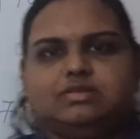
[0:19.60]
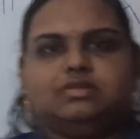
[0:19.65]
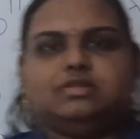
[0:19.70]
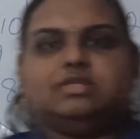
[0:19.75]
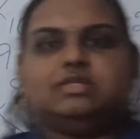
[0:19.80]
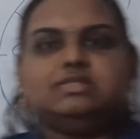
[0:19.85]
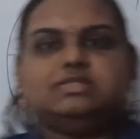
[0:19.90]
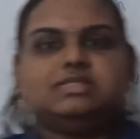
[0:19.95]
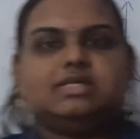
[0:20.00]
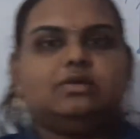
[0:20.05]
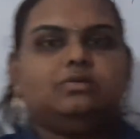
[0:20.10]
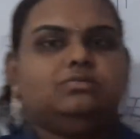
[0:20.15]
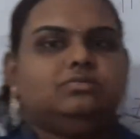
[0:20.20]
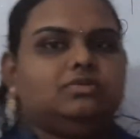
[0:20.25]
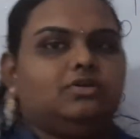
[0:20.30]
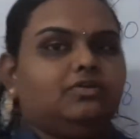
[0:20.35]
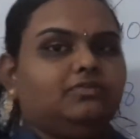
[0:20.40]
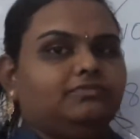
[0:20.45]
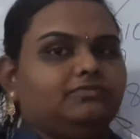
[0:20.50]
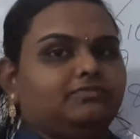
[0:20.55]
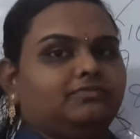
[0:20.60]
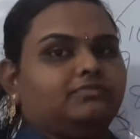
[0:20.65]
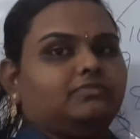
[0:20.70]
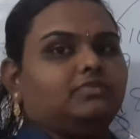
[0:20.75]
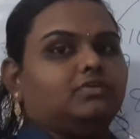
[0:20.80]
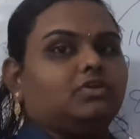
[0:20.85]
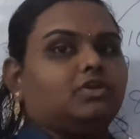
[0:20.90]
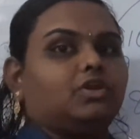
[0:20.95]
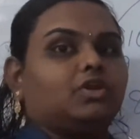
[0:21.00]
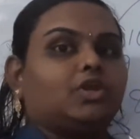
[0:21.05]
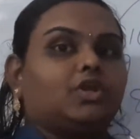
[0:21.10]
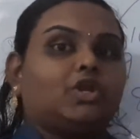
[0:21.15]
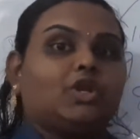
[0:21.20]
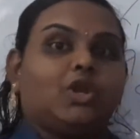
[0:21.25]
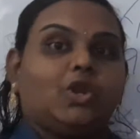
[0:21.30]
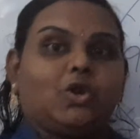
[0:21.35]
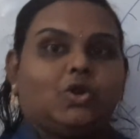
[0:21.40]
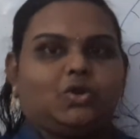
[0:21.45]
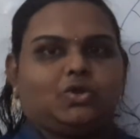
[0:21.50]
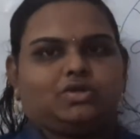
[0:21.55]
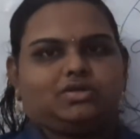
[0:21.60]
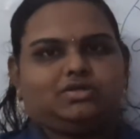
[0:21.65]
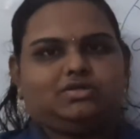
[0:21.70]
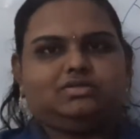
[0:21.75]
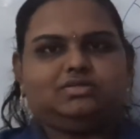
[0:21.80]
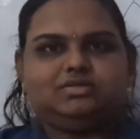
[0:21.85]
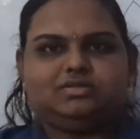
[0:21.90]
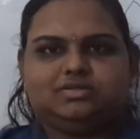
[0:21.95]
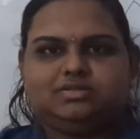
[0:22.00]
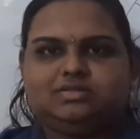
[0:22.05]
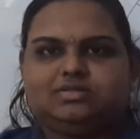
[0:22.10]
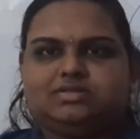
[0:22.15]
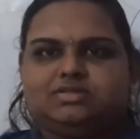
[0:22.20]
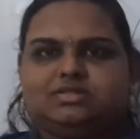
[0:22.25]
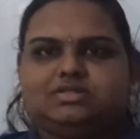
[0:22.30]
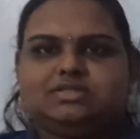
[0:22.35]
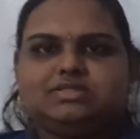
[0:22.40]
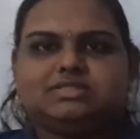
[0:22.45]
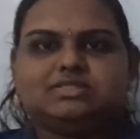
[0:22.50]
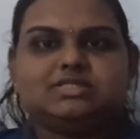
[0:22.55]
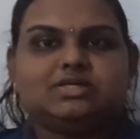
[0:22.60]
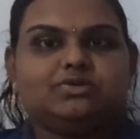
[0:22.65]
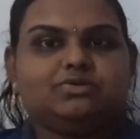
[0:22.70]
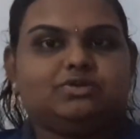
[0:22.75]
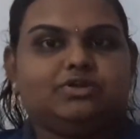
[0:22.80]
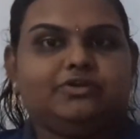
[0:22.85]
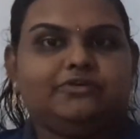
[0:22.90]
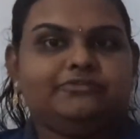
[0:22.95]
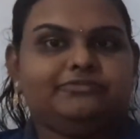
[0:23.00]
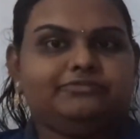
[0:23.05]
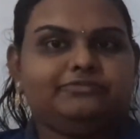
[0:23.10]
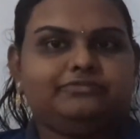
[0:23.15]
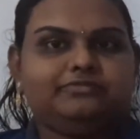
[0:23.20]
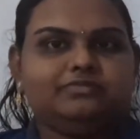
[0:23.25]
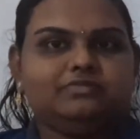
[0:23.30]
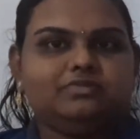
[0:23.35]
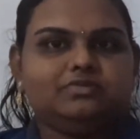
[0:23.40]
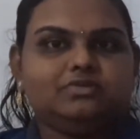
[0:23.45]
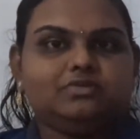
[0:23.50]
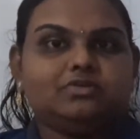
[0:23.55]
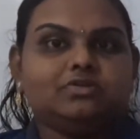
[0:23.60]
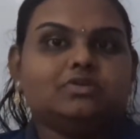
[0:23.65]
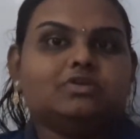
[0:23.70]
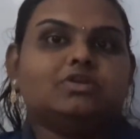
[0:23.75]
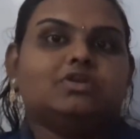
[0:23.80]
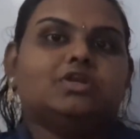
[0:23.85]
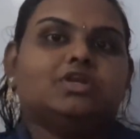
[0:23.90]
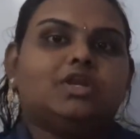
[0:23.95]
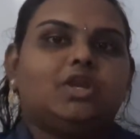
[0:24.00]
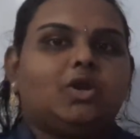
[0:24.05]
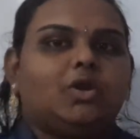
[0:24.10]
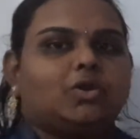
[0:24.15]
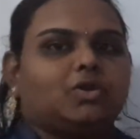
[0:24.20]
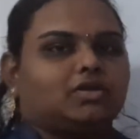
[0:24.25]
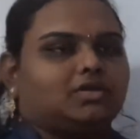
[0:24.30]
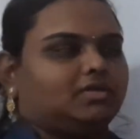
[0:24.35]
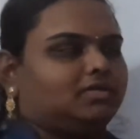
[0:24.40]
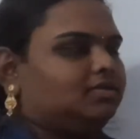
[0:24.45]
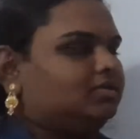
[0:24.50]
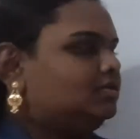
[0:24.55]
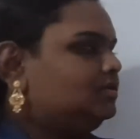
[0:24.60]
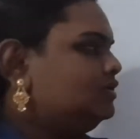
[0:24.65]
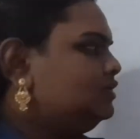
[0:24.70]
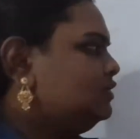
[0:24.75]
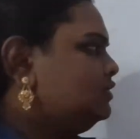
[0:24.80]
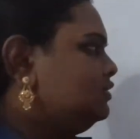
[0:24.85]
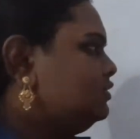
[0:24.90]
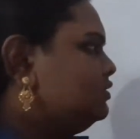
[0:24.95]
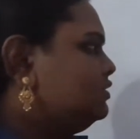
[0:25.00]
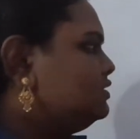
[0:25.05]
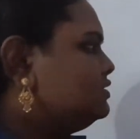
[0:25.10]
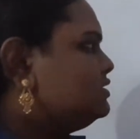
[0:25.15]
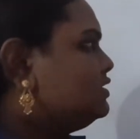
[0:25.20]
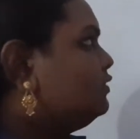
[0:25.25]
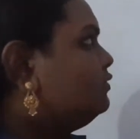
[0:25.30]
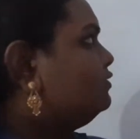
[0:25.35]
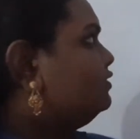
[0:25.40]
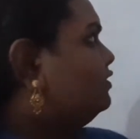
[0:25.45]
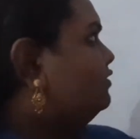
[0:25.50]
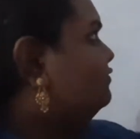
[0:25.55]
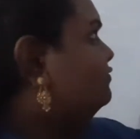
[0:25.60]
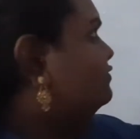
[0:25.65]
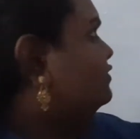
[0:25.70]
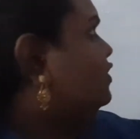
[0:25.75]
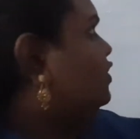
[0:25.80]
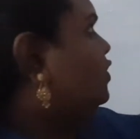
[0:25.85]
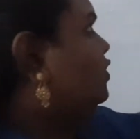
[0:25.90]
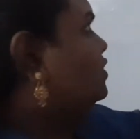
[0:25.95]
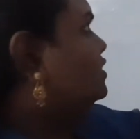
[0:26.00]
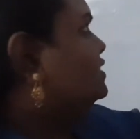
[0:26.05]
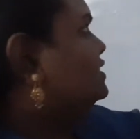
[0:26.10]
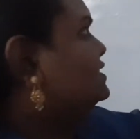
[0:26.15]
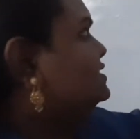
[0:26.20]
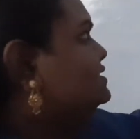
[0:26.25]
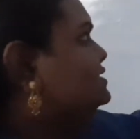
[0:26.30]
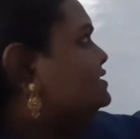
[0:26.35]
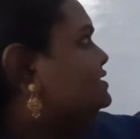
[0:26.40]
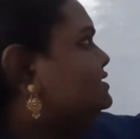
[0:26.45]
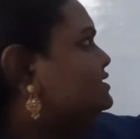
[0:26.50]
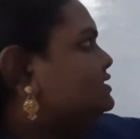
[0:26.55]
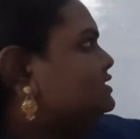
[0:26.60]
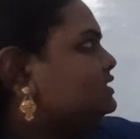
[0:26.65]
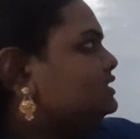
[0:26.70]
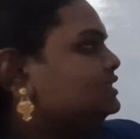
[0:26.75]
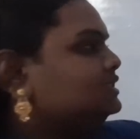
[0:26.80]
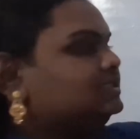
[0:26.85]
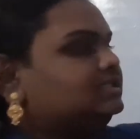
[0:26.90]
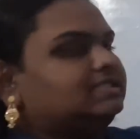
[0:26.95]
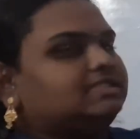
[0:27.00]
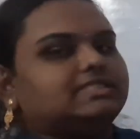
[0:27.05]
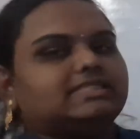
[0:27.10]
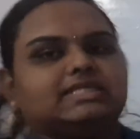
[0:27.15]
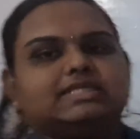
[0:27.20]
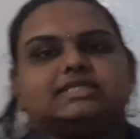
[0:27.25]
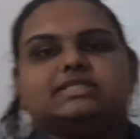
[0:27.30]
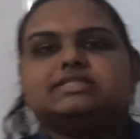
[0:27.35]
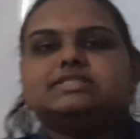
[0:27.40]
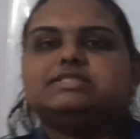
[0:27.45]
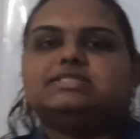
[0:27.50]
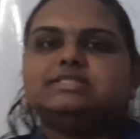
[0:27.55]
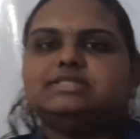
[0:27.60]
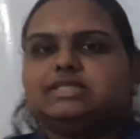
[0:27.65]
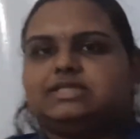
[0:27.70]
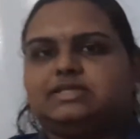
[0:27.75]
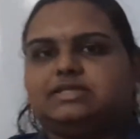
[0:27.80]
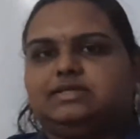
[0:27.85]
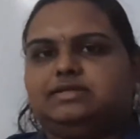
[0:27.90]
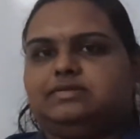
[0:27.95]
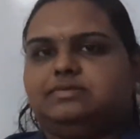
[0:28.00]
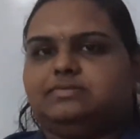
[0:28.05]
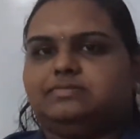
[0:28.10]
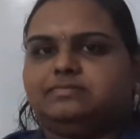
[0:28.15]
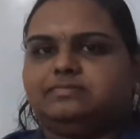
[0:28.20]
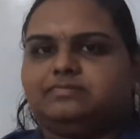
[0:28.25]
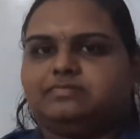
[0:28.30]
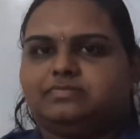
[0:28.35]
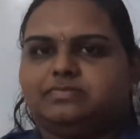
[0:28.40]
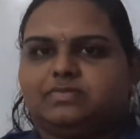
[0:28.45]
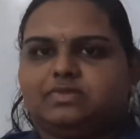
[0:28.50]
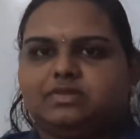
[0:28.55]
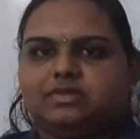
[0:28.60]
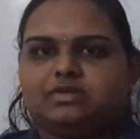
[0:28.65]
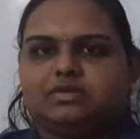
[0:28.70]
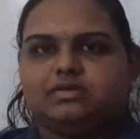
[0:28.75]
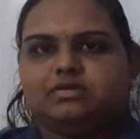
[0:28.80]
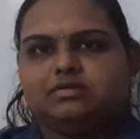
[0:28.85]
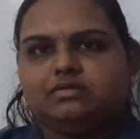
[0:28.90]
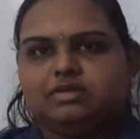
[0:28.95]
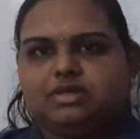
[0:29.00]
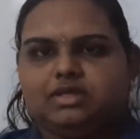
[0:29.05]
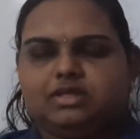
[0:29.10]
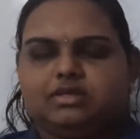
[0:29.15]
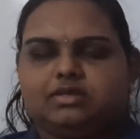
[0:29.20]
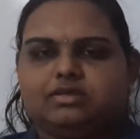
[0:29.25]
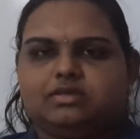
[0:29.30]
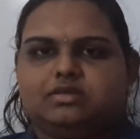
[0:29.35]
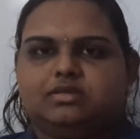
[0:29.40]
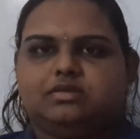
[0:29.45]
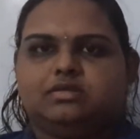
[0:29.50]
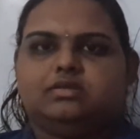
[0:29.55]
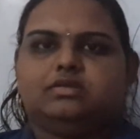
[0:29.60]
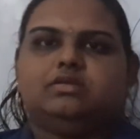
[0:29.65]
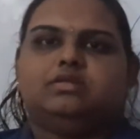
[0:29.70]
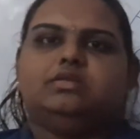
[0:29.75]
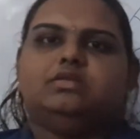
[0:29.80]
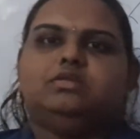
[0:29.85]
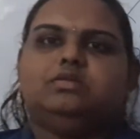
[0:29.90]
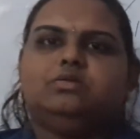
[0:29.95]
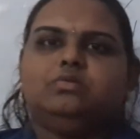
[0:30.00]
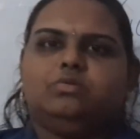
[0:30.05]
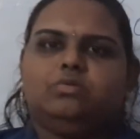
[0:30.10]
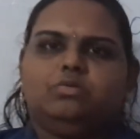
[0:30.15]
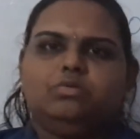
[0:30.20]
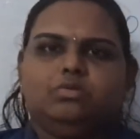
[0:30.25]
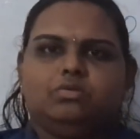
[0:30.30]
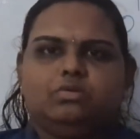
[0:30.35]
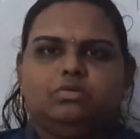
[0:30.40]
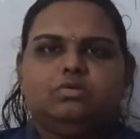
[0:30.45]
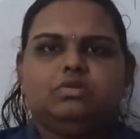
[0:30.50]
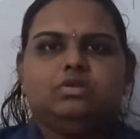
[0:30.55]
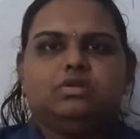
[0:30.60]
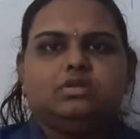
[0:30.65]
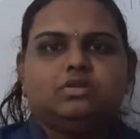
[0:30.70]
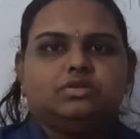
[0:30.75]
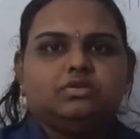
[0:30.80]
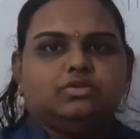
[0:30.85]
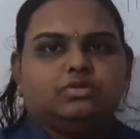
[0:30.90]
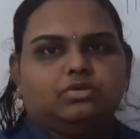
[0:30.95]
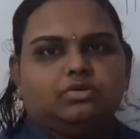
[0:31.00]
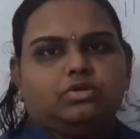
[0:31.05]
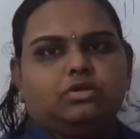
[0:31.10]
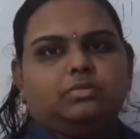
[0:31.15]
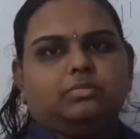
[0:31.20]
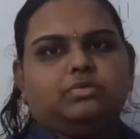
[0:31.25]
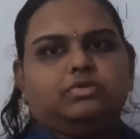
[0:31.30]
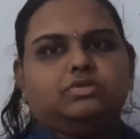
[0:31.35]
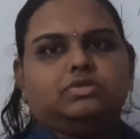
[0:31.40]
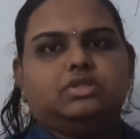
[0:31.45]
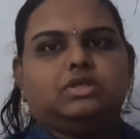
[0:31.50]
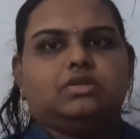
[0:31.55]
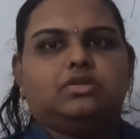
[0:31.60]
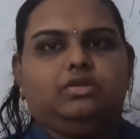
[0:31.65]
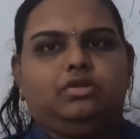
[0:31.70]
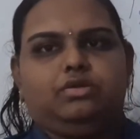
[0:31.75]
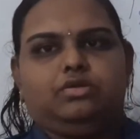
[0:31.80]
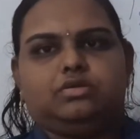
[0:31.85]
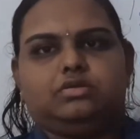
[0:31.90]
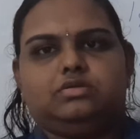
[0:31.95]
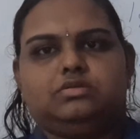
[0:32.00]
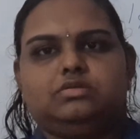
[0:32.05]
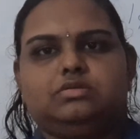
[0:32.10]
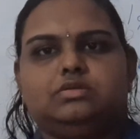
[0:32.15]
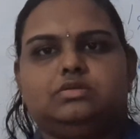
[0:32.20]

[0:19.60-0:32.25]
The sound of clock. Sound of clock. The sound of clock is tick, tick, tick. Okay. You all know about the clock.